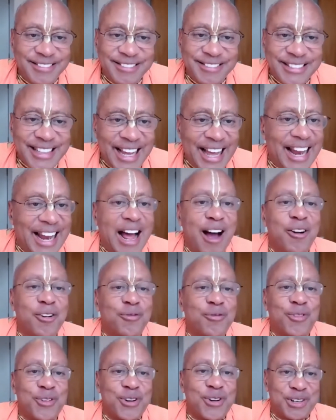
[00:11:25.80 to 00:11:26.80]
head out
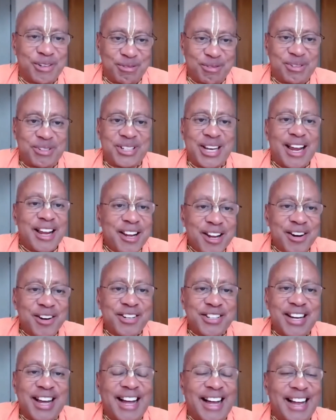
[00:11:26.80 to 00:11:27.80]
for
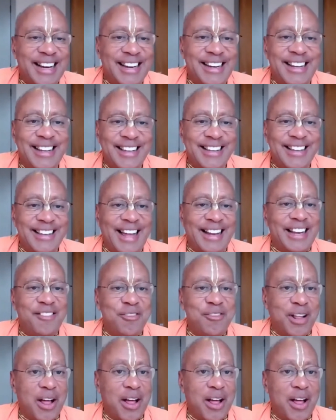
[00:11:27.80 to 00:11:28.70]
Sankirtan, and then